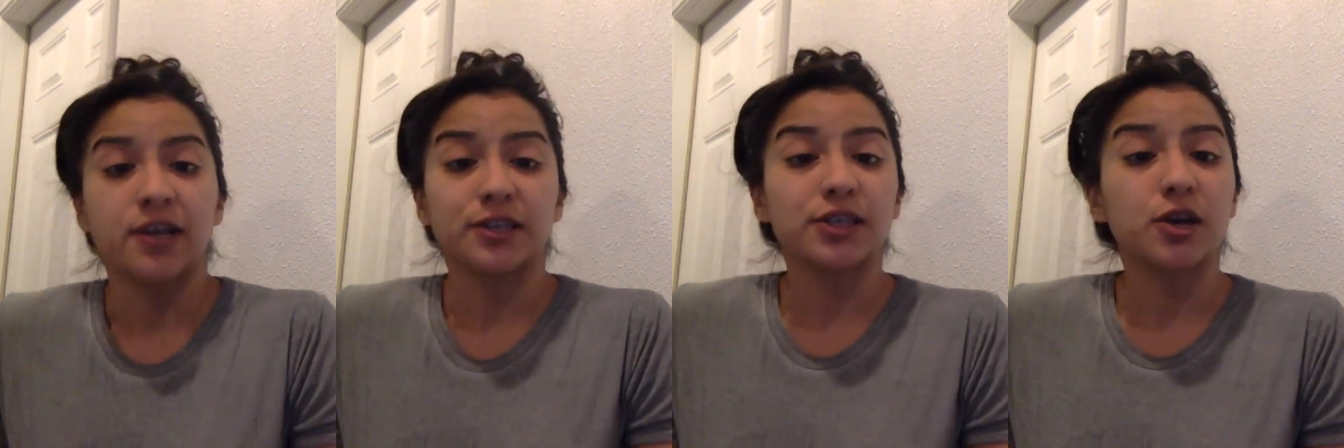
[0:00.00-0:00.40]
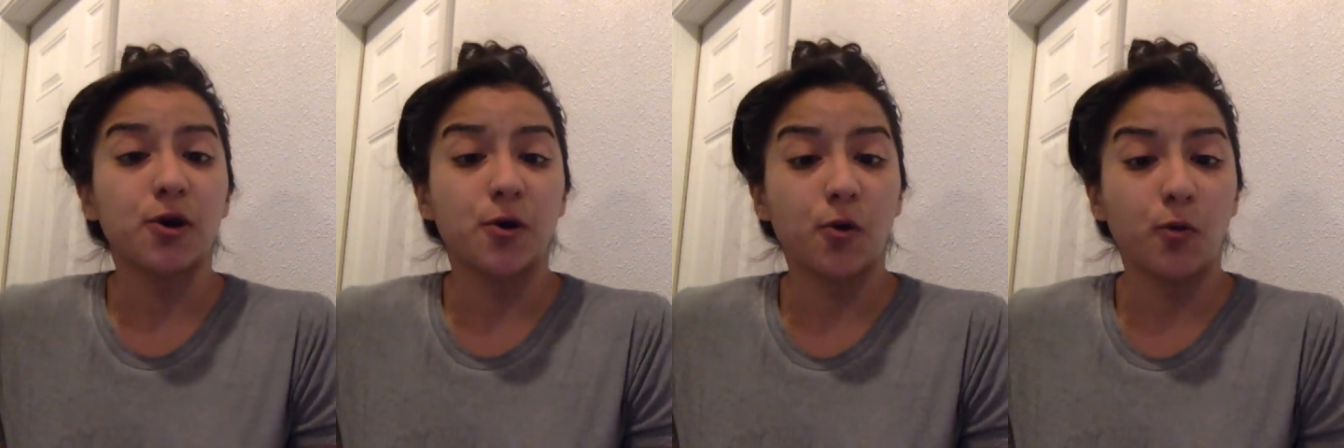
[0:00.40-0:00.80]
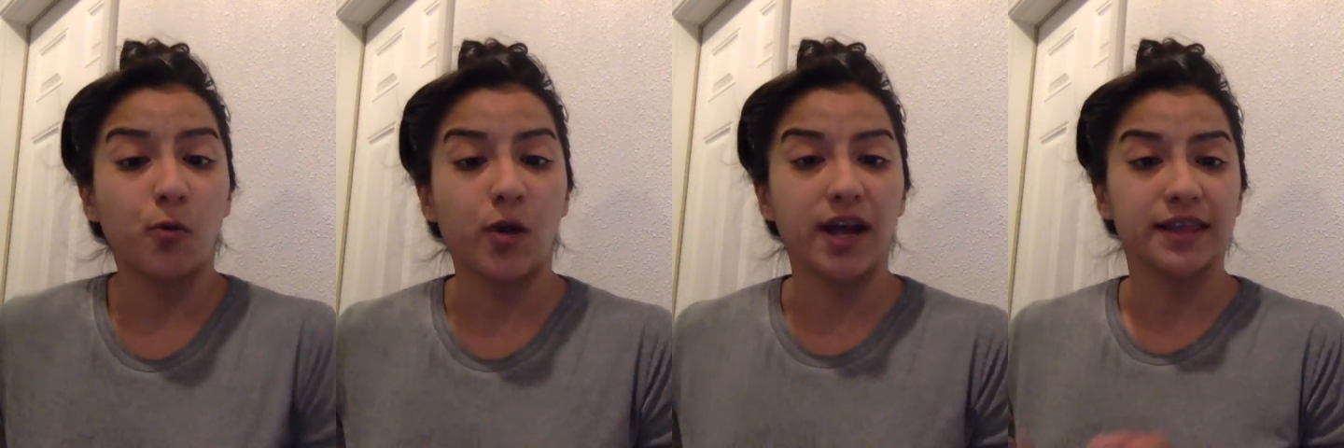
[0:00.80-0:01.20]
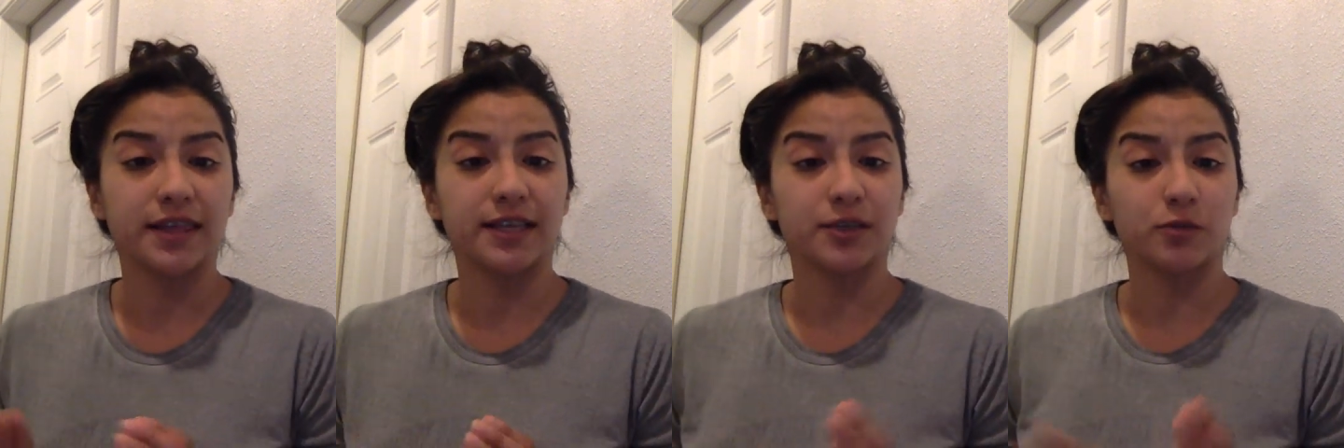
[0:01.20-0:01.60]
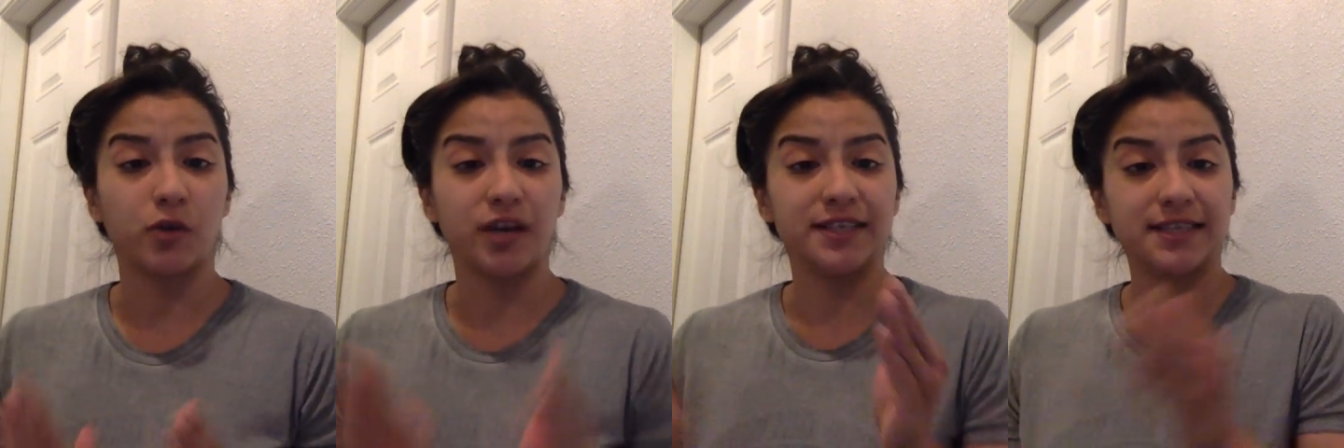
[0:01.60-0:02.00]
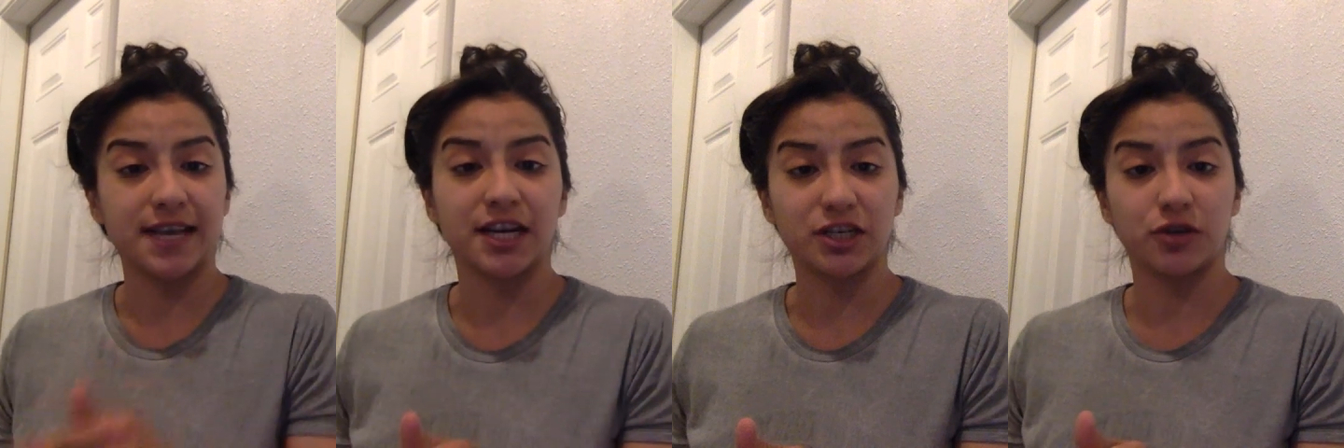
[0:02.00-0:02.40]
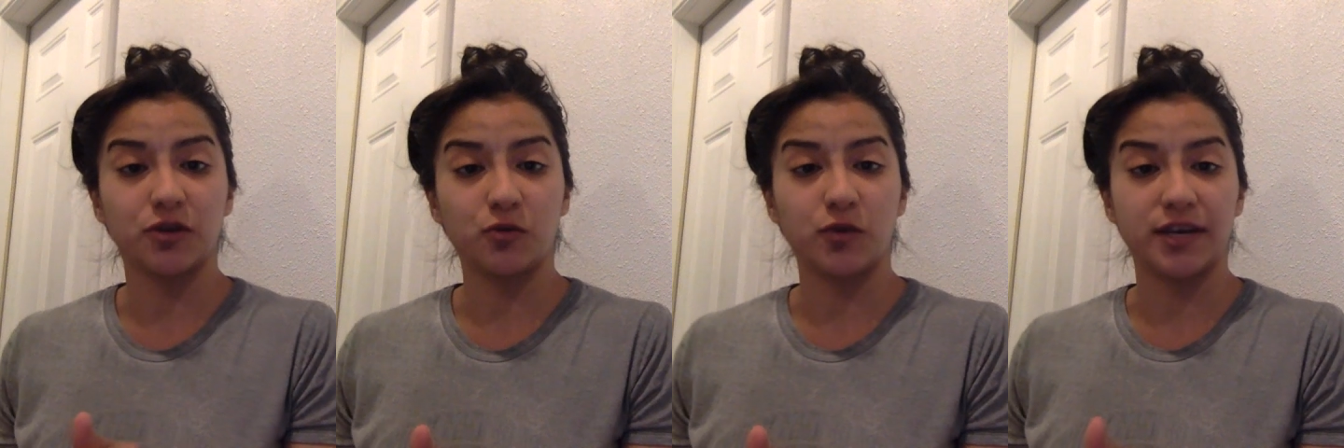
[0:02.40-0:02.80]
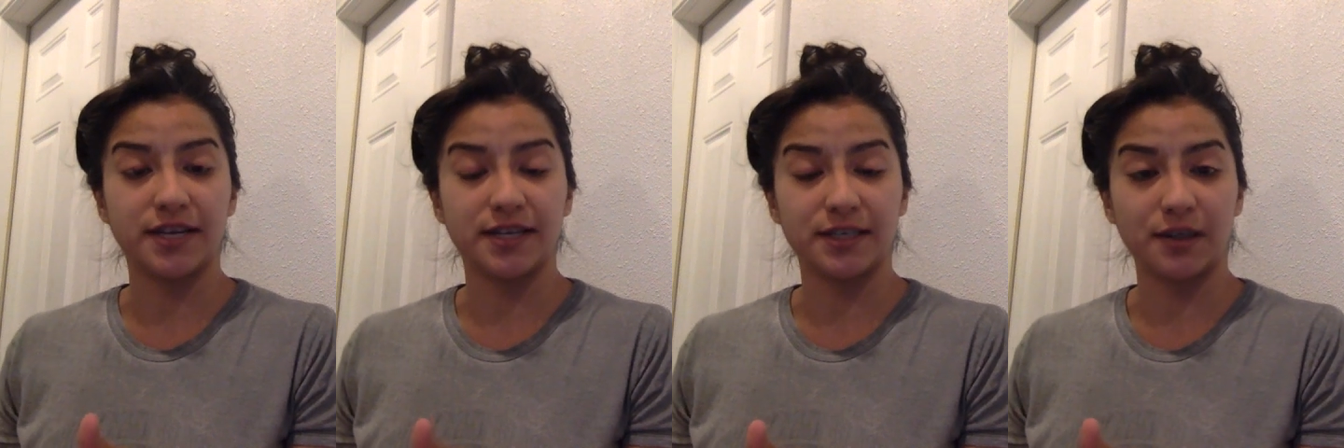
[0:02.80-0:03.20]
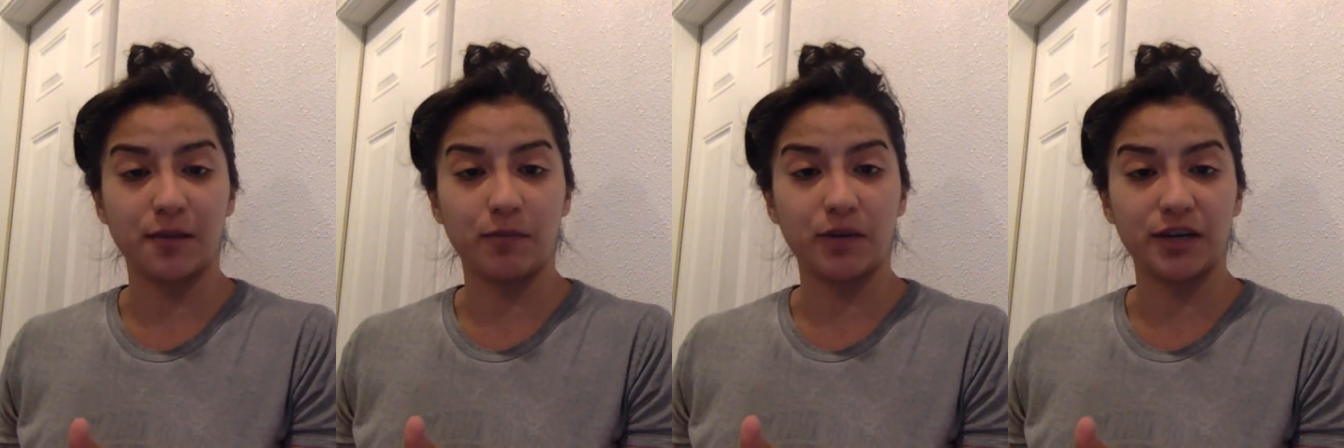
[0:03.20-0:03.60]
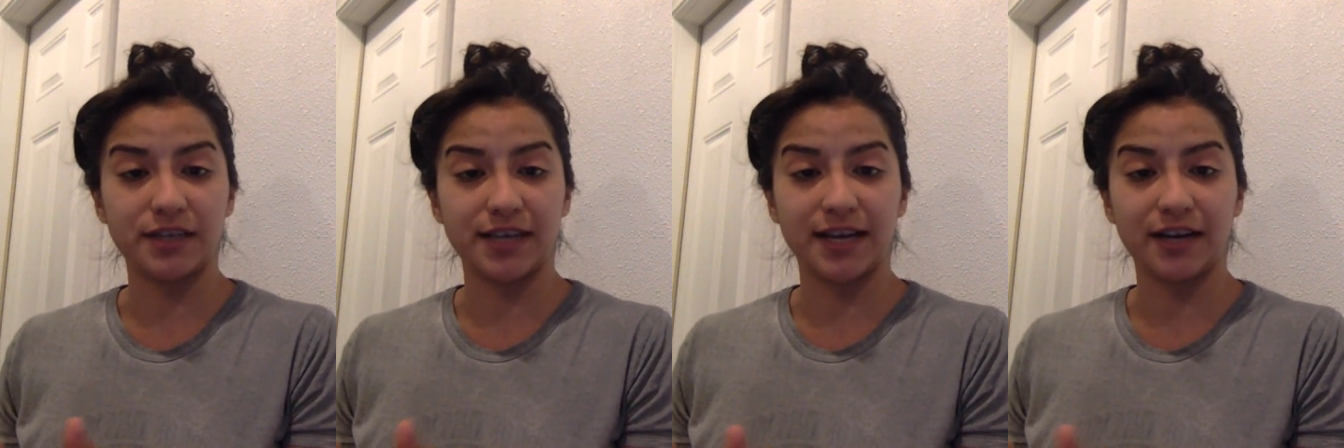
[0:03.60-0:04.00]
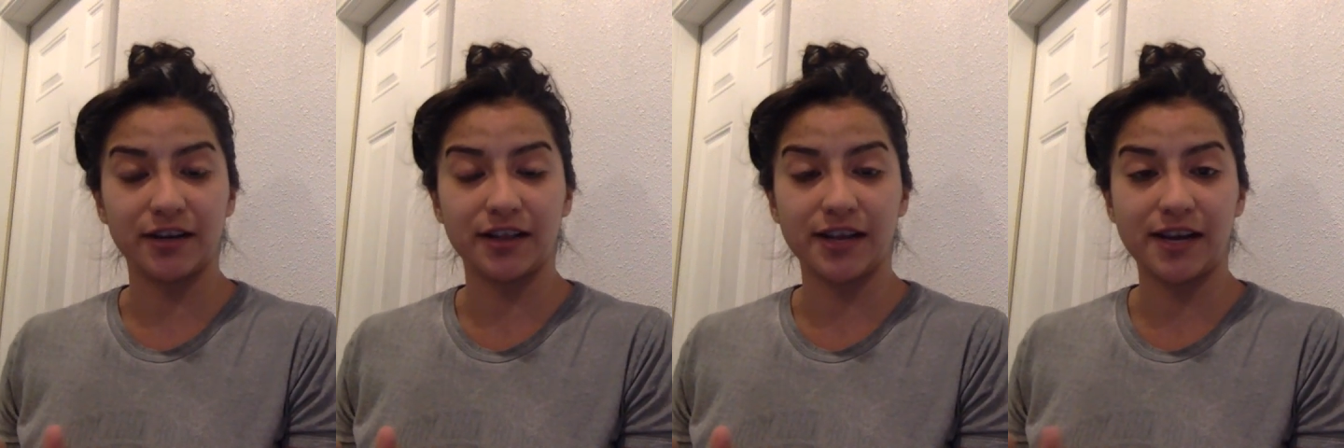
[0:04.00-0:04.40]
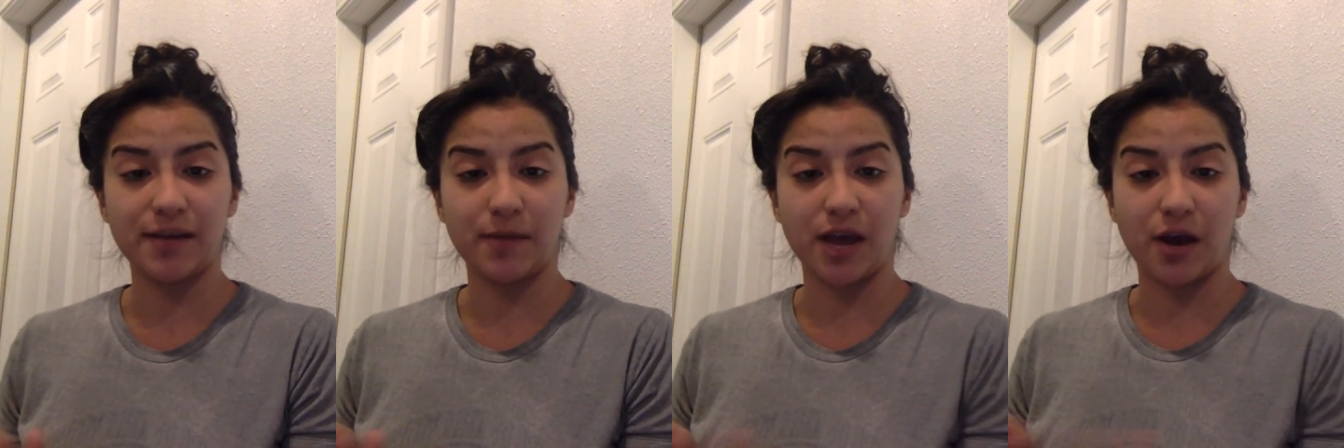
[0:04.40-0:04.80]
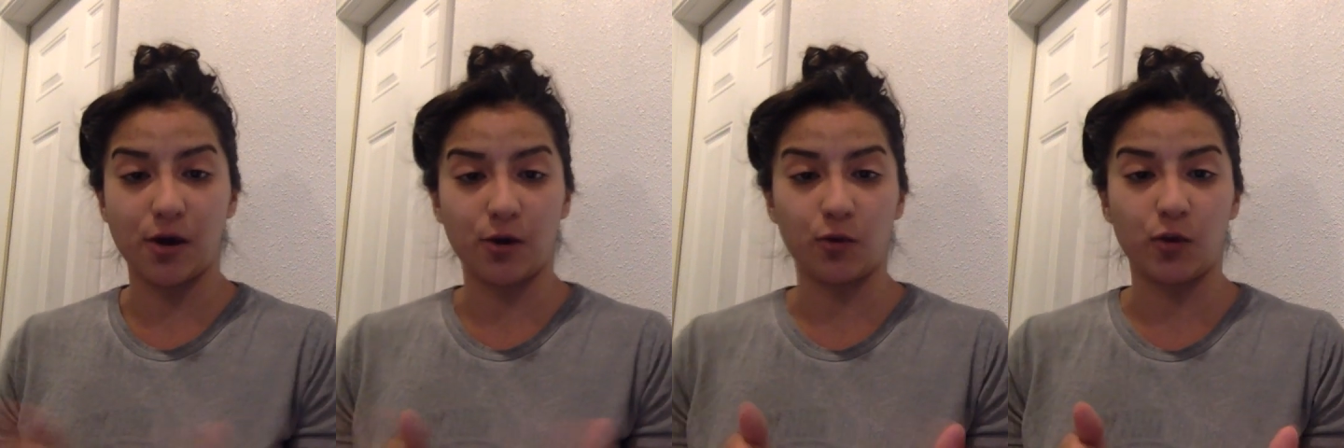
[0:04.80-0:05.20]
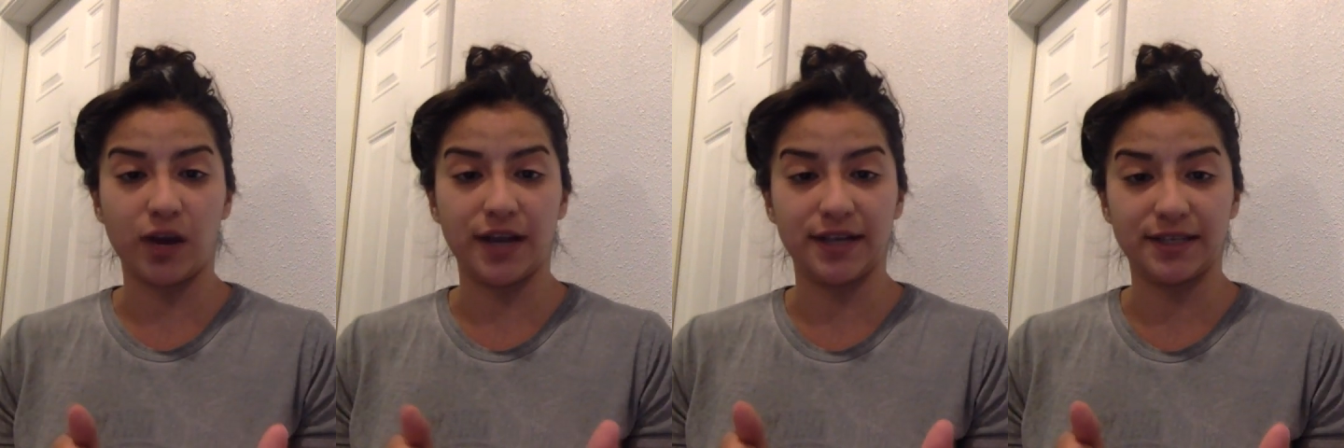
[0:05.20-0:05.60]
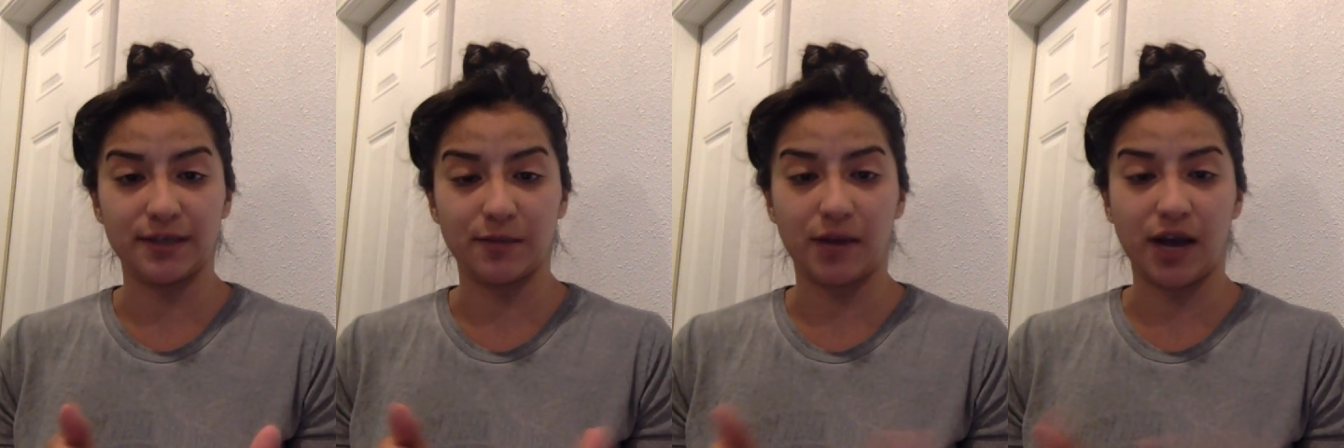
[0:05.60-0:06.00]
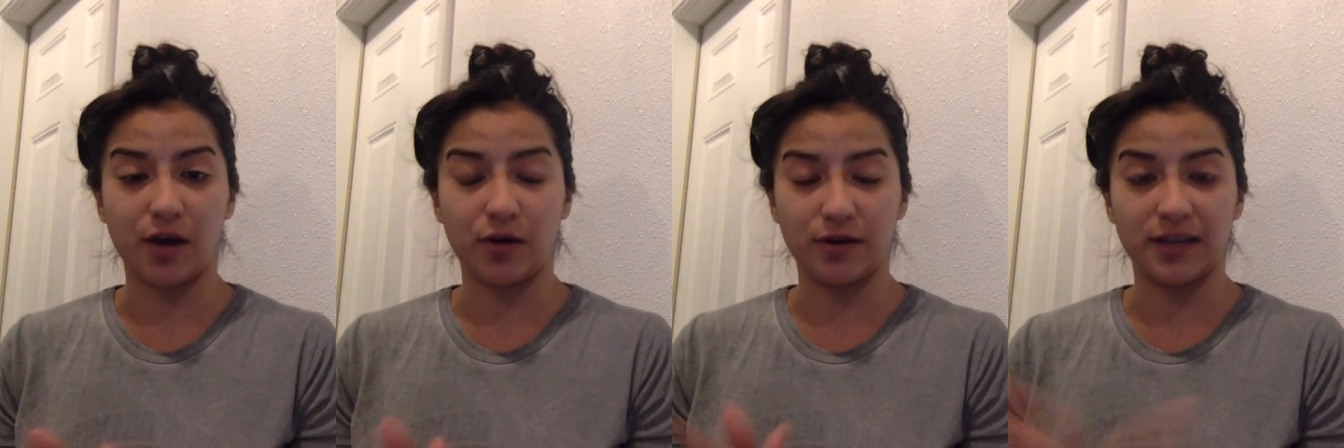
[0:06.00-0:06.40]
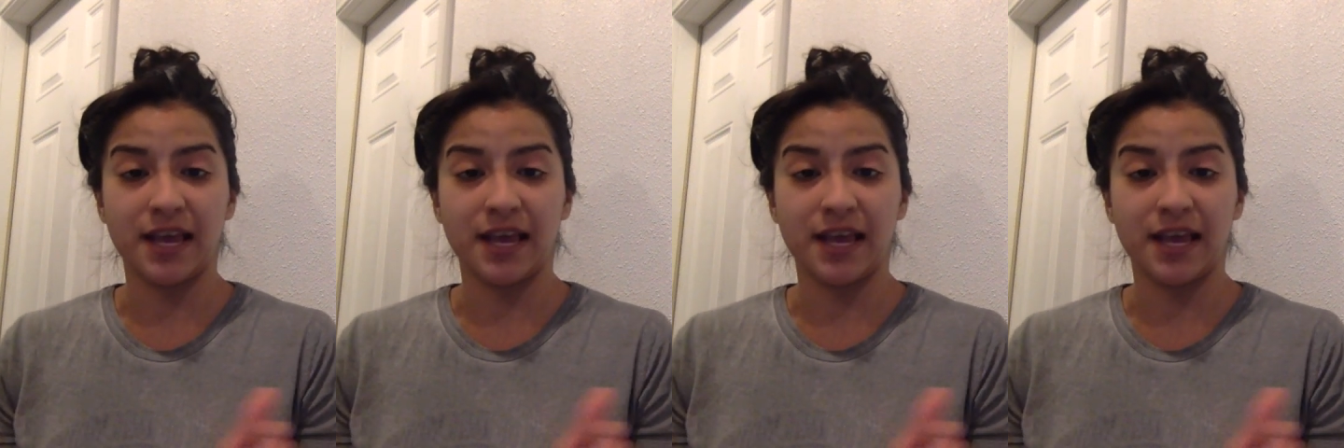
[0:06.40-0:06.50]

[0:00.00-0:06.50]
So what this one section was particularly about was about